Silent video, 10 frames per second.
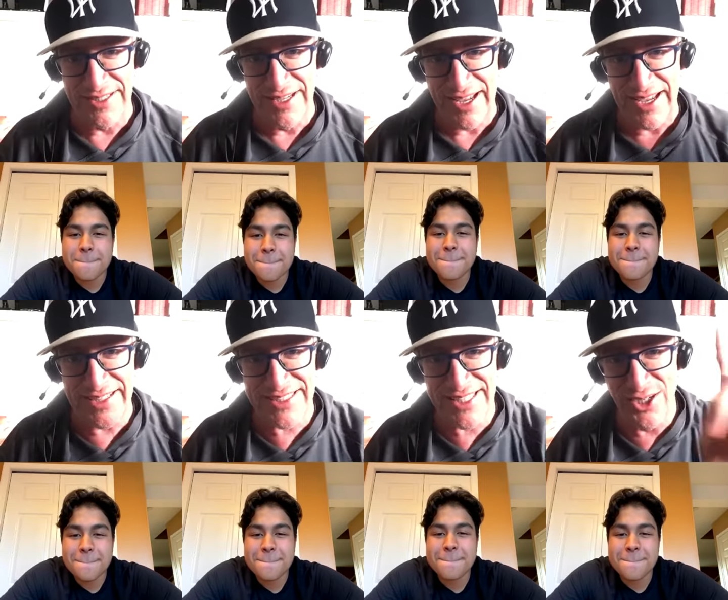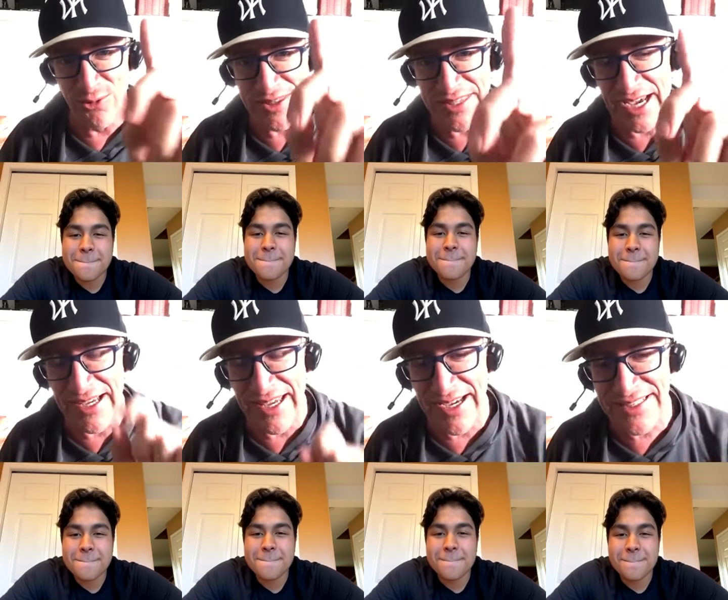Speaker 1: And so, with that, I
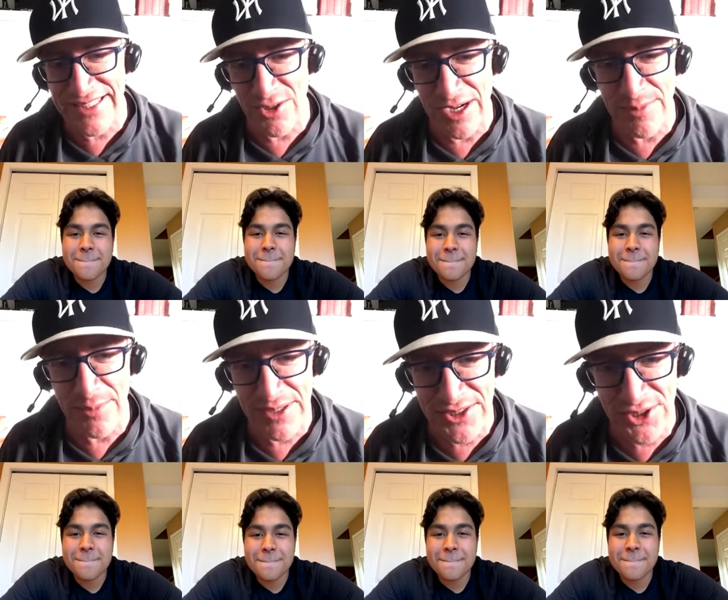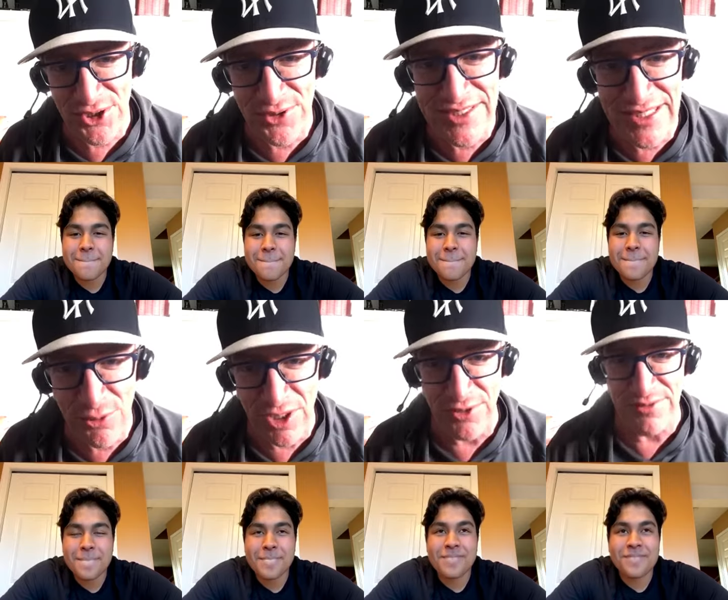ask you, how many pairs of shoes do you own?